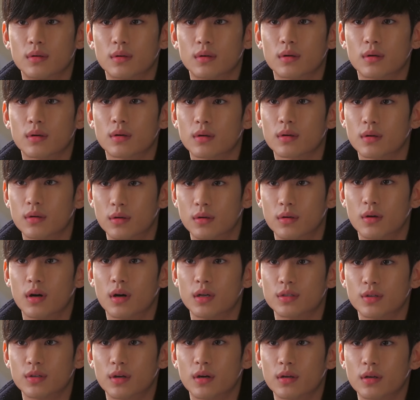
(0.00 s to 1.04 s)
This
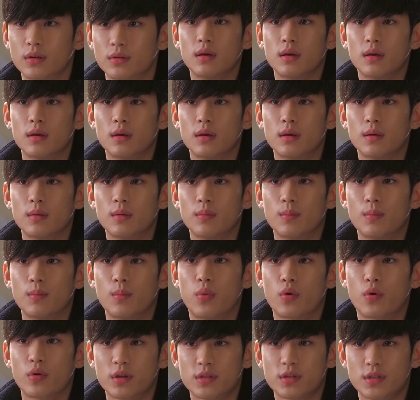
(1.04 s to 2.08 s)
irritated the hero, so
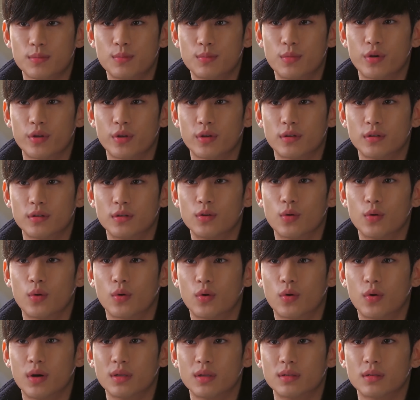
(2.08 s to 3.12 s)
he casually mentioned
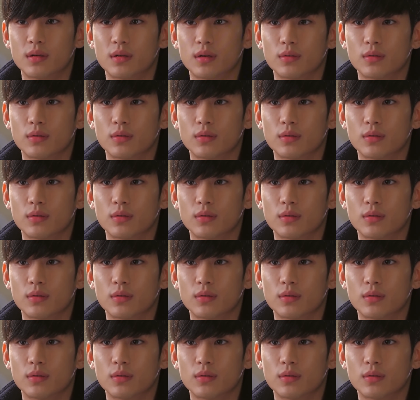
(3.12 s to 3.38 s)
that he had